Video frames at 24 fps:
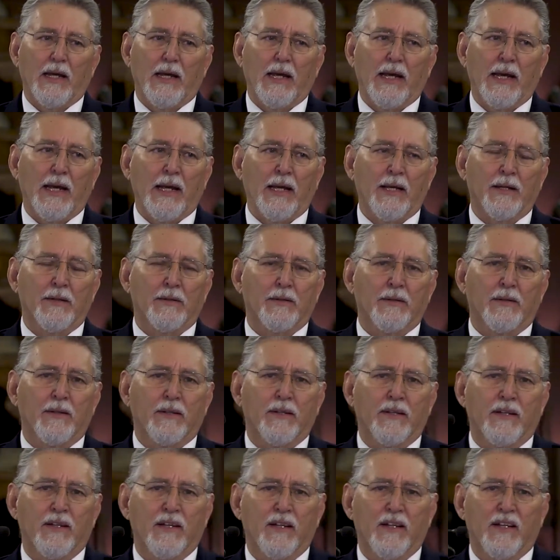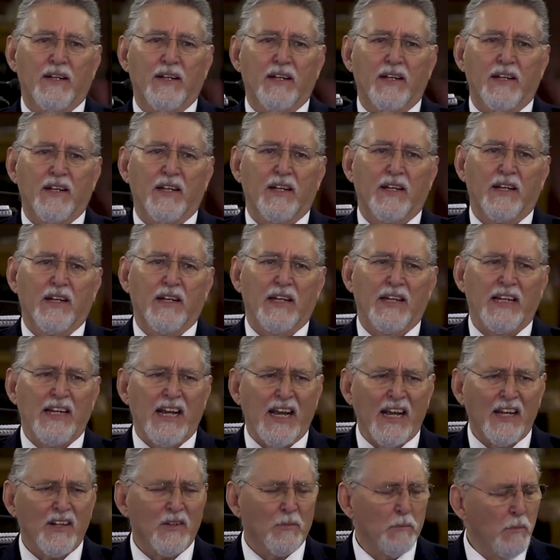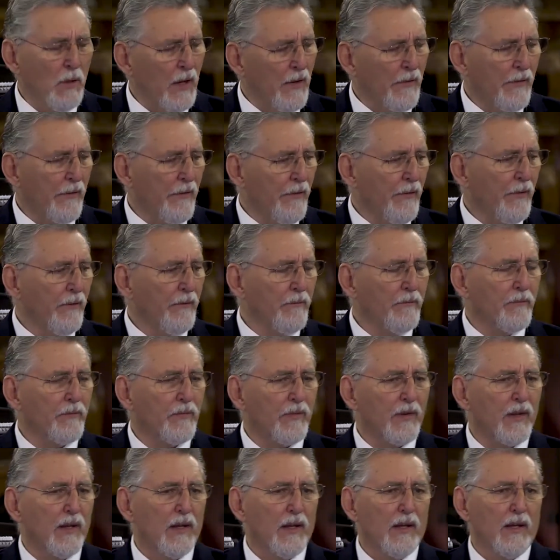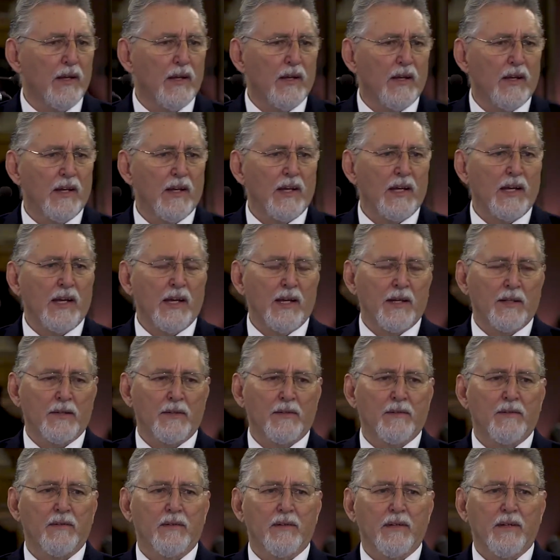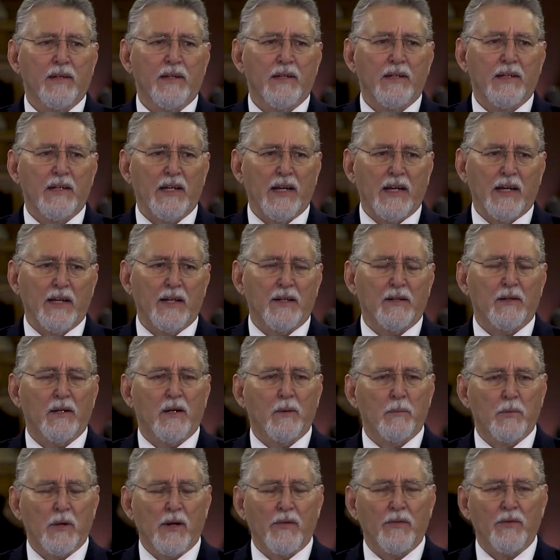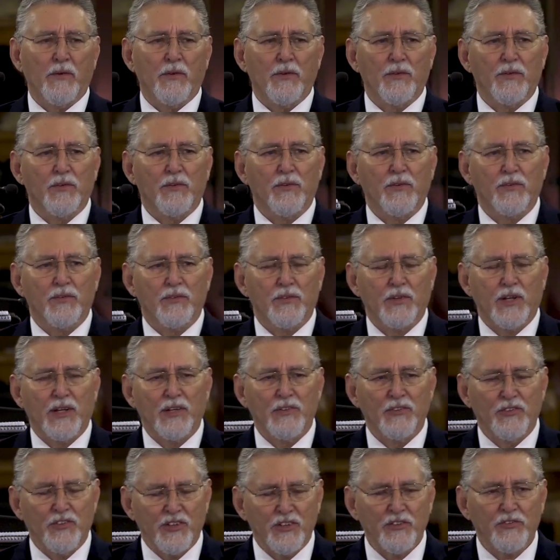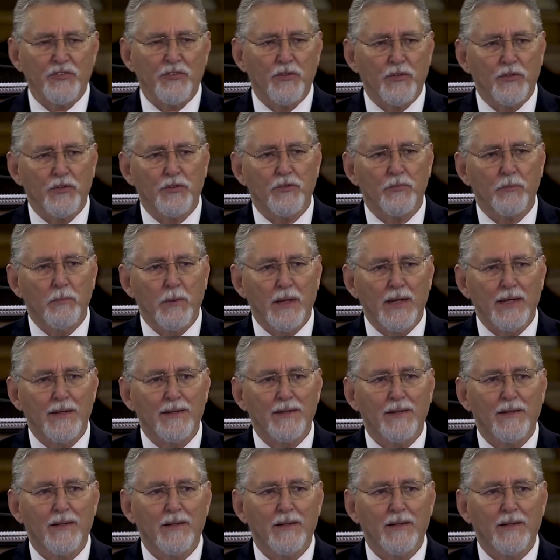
And he had a mother and he had a brother and sisters, but